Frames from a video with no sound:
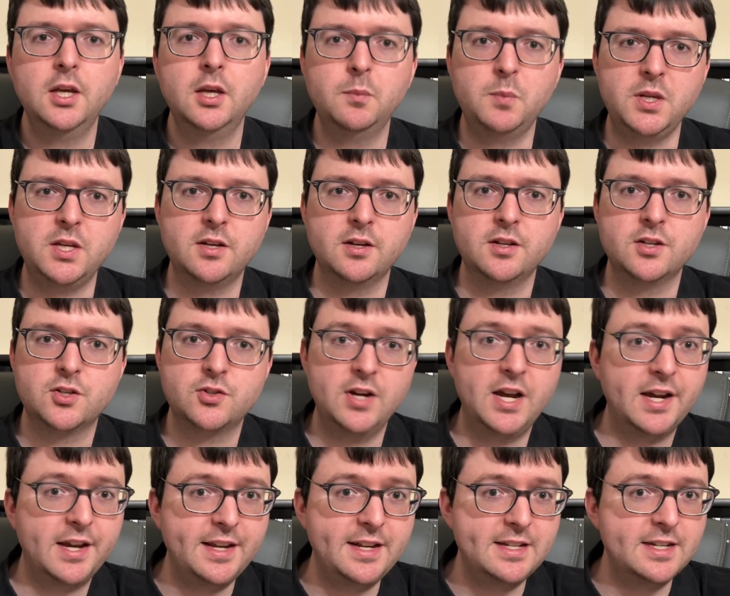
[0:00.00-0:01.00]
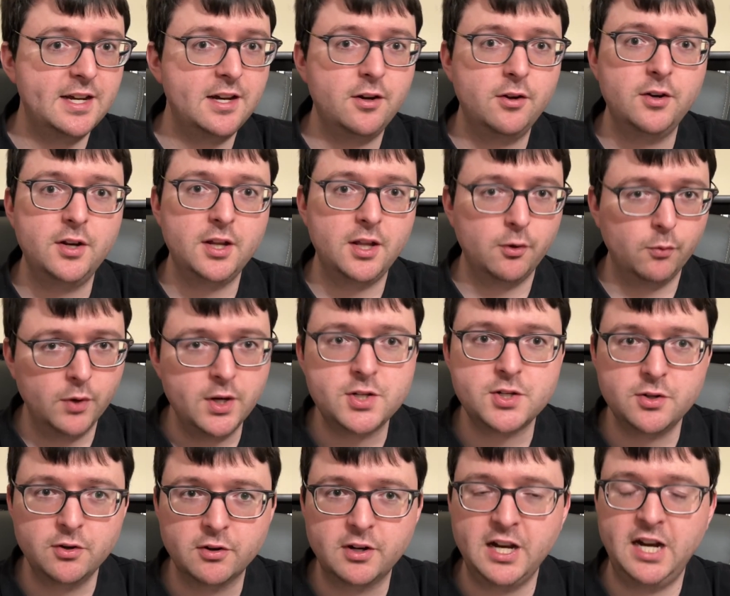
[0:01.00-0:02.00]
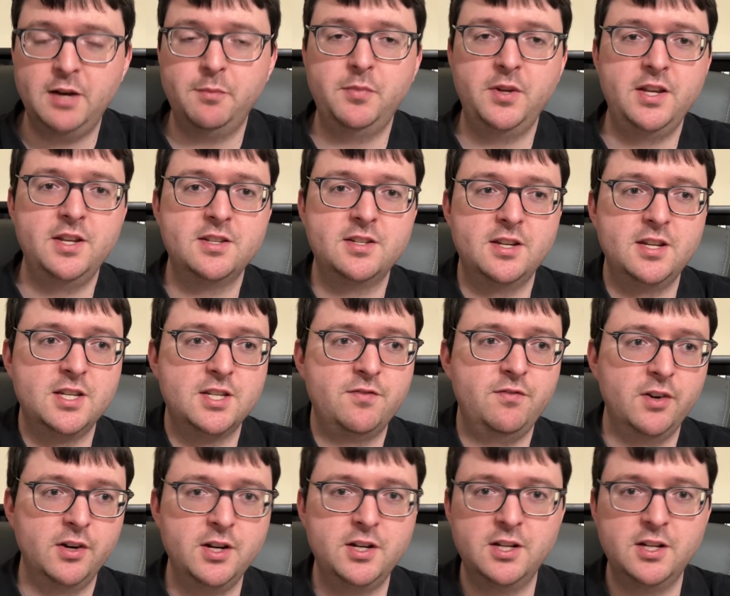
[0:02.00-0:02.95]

because tracking down original copies is very